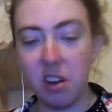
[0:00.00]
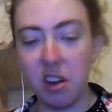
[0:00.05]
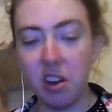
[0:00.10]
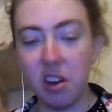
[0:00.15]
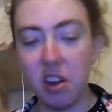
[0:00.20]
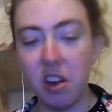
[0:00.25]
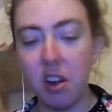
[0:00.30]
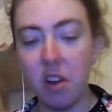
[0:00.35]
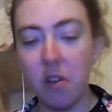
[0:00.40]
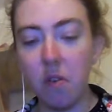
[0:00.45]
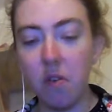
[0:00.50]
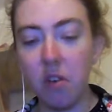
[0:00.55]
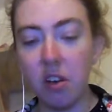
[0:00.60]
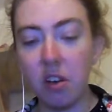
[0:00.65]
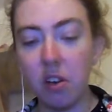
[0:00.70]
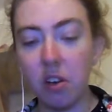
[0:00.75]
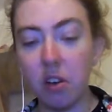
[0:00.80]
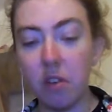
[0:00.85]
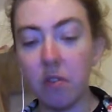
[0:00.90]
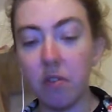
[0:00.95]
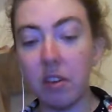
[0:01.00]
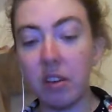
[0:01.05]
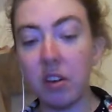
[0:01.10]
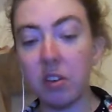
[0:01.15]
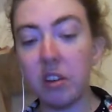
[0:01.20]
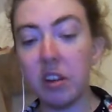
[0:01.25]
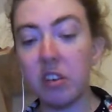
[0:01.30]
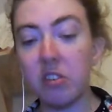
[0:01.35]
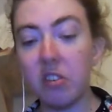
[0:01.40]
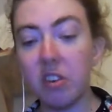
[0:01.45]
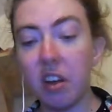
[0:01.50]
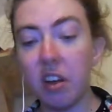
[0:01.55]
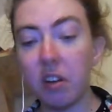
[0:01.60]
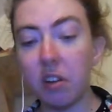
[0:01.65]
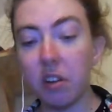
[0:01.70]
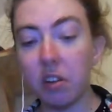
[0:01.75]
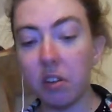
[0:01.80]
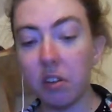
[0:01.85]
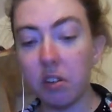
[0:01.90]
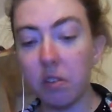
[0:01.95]
Gender recognition
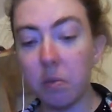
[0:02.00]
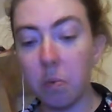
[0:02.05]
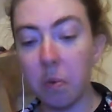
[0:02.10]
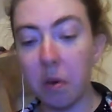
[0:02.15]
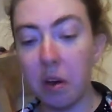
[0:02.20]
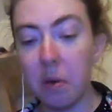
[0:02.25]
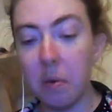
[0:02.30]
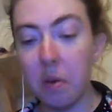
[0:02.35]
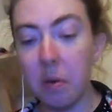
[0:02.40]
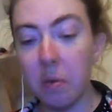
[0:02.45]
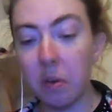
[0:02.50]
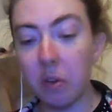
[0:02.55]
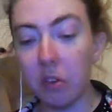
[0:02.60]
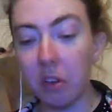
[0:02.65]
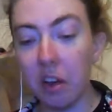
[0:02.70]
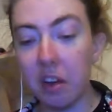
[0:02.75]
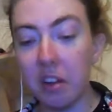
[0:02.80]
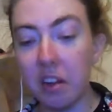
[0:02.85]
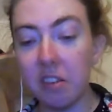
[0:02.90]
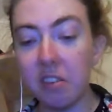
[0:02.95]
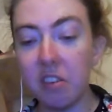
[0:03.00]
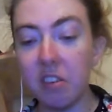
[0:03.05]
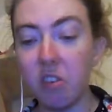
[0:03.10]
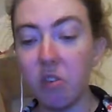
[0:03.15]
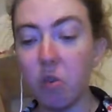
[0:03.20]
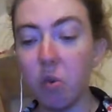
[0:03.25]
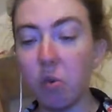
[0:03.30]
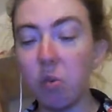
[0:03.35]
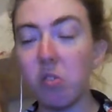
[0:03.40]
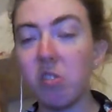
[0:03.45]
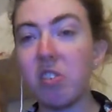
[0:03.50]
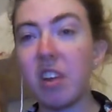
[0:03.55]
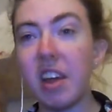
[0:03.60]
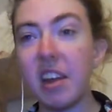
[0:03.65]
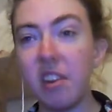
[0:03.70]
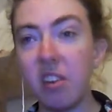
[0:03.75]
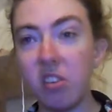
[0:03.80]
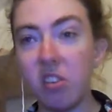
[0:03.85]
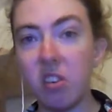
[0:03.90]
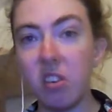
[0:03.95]
act. Why we want identity rules
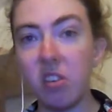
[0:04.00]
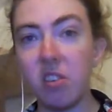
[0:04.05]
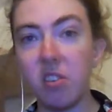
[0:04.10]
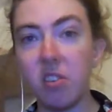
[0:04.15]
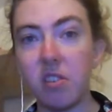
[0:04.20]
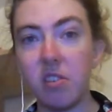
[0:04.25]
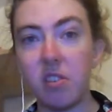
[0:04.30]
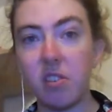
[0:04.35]
changed.